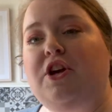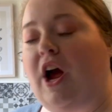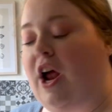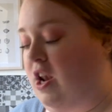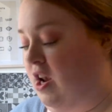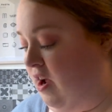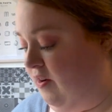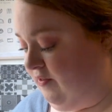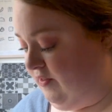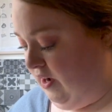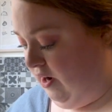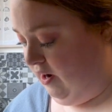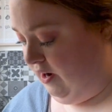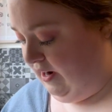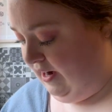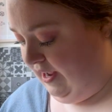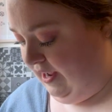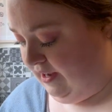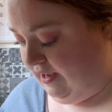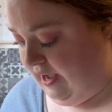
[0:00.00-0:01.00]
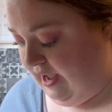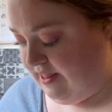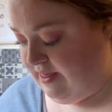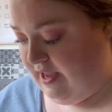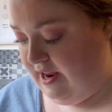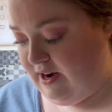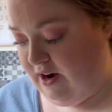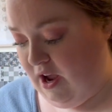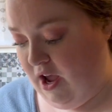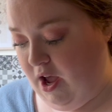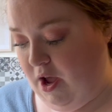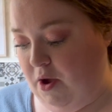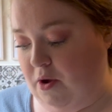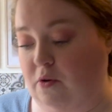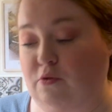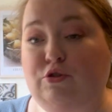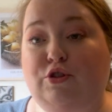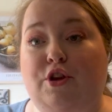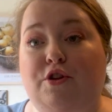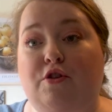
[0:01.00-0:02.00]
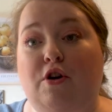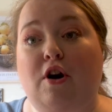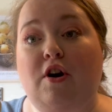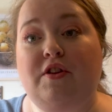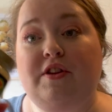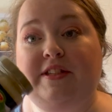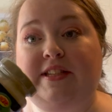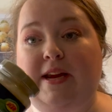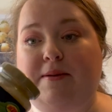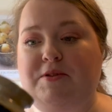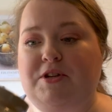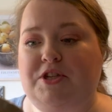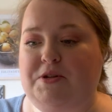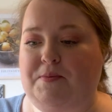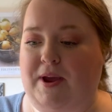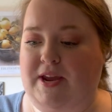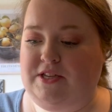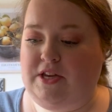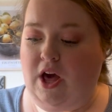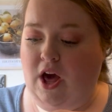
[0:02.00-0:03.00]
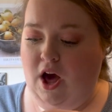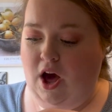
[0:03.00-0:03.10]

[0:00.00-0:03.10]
i love garlic and then i also got the same ginger paste